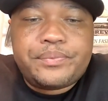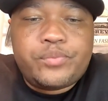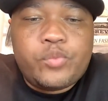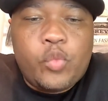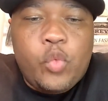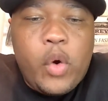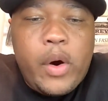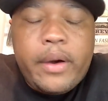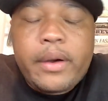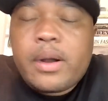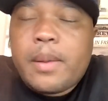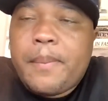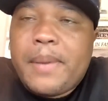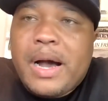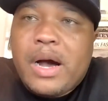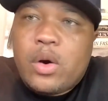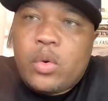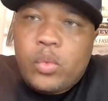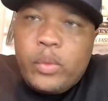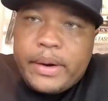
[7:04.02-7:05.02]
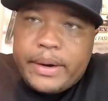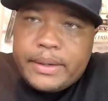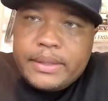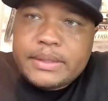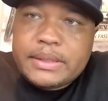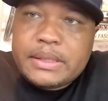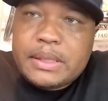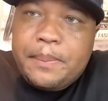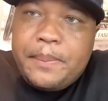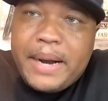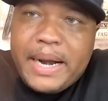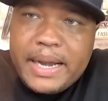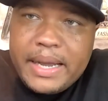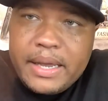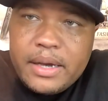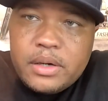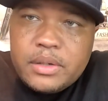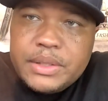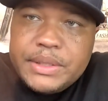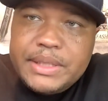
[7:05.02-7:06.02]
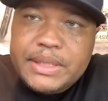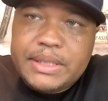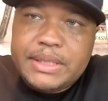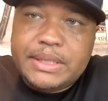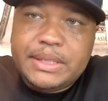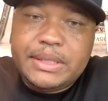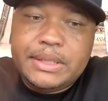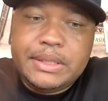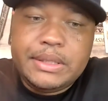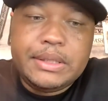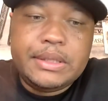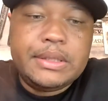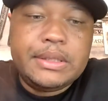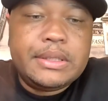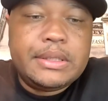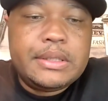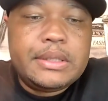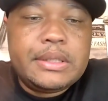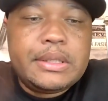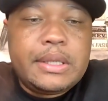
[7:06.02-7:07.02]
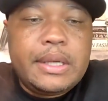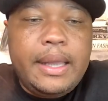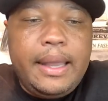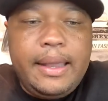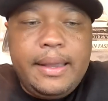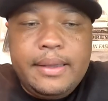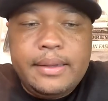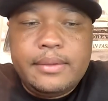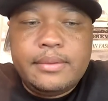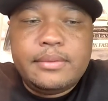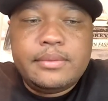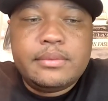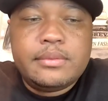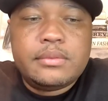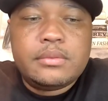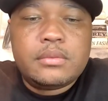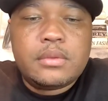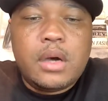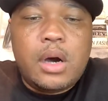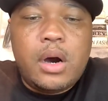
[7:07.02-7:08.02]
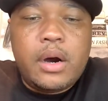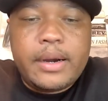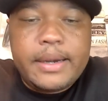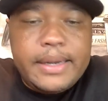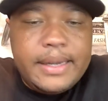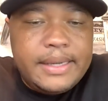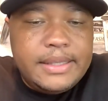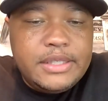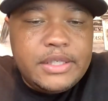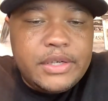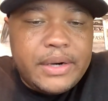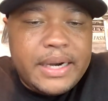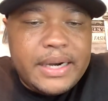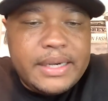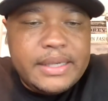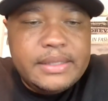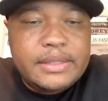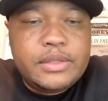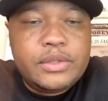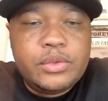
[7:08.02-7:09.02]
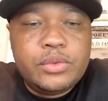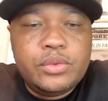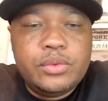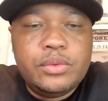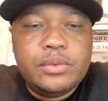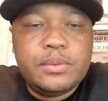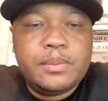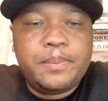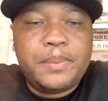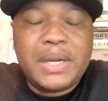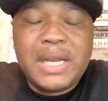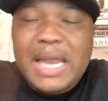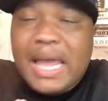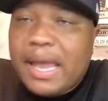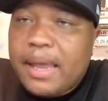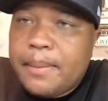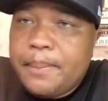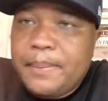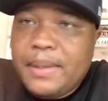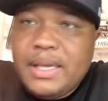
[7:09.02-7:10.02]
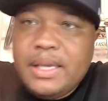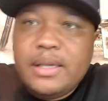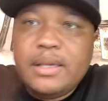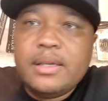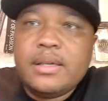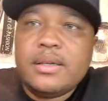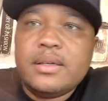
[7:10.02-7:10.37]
worried about where somebody else is, and are they trying to play me,